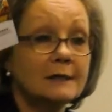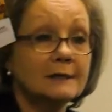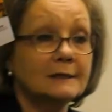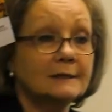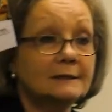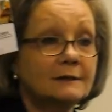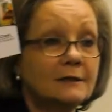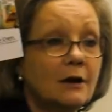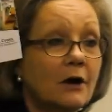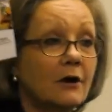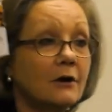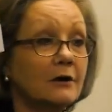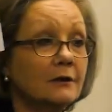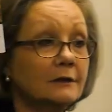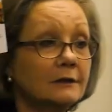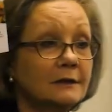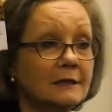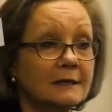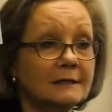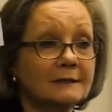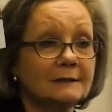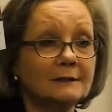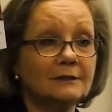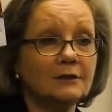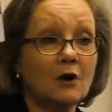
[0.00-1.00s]
So
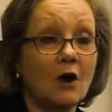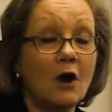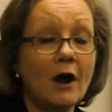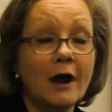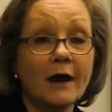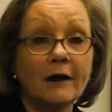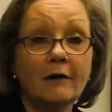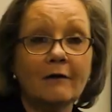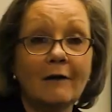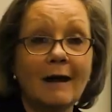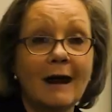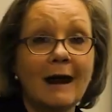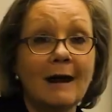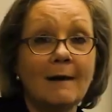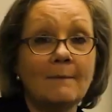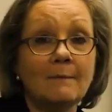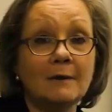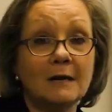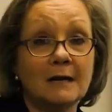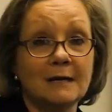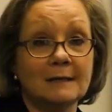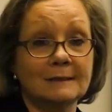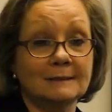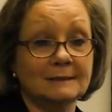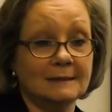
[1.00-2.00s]
this
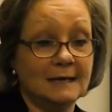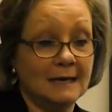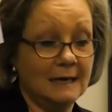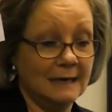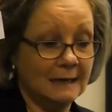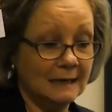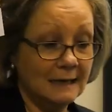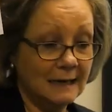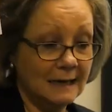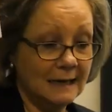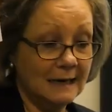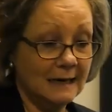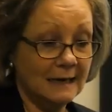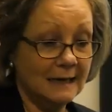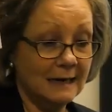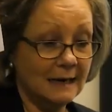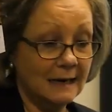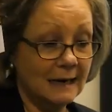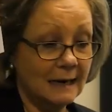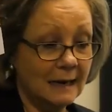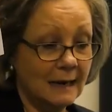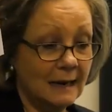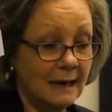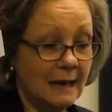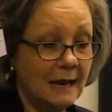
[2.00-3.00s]
diagram is in
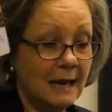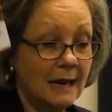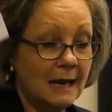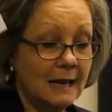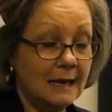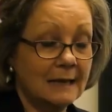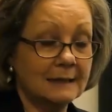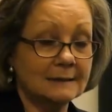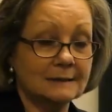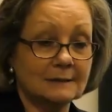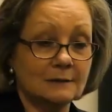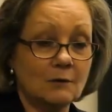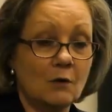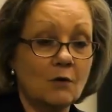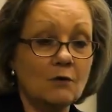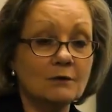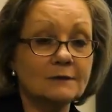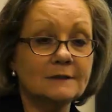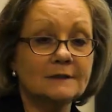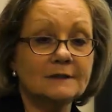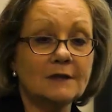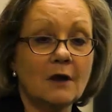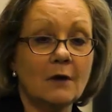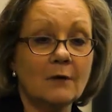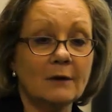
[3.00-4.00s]
here. It's
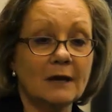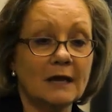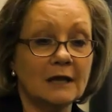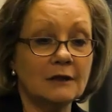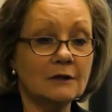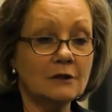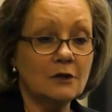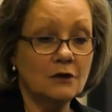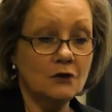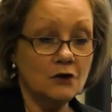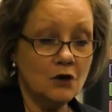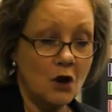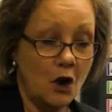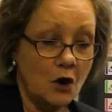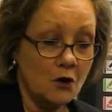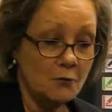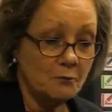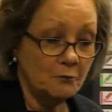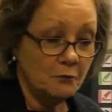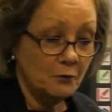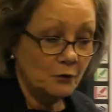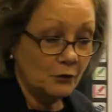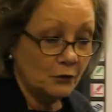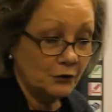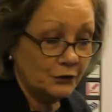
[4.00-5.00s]
also in the
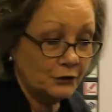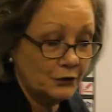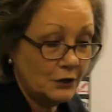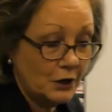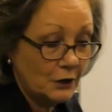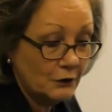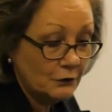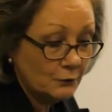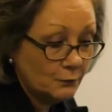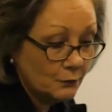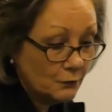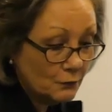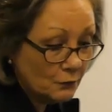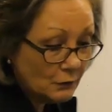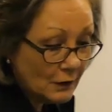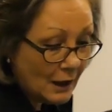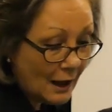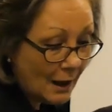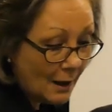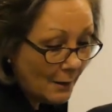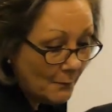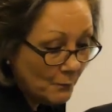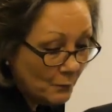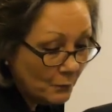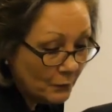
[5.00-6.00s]
notebook that will
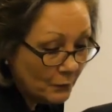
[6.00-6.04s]
come